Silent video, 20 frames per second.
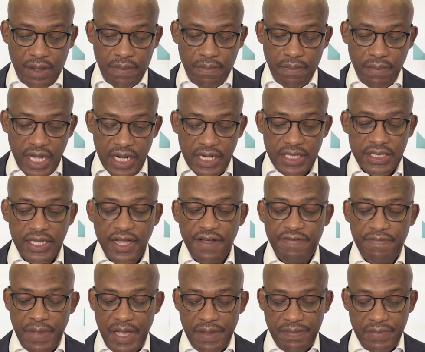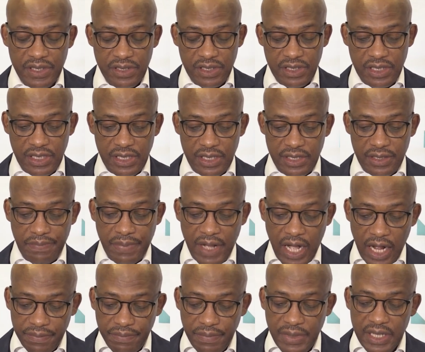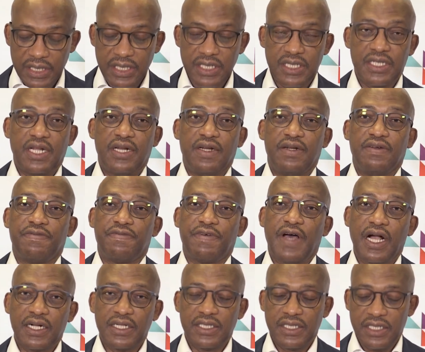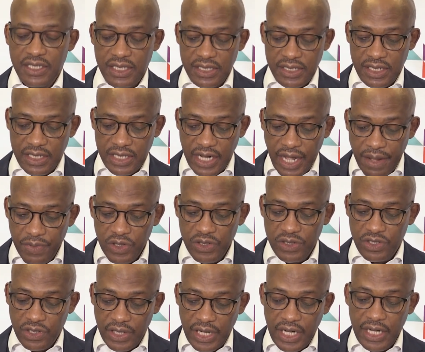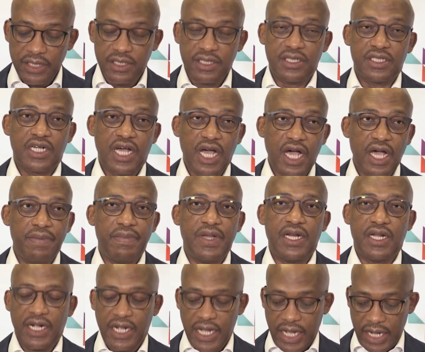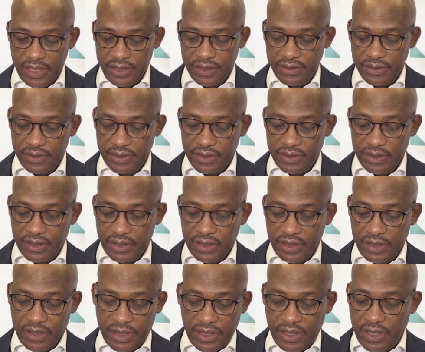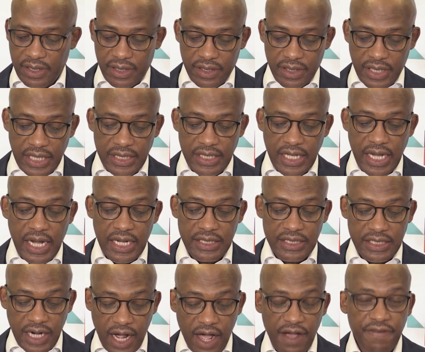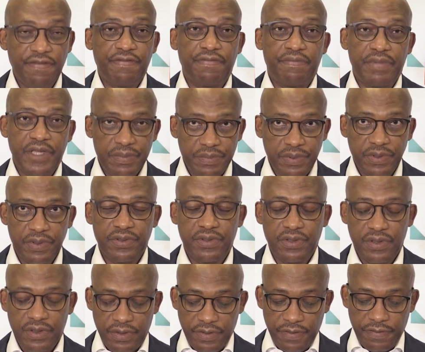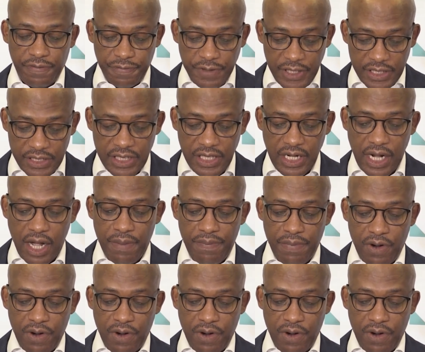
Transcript: Many staff members in departments and faculties demonstrate time and again that they are tough people fixing our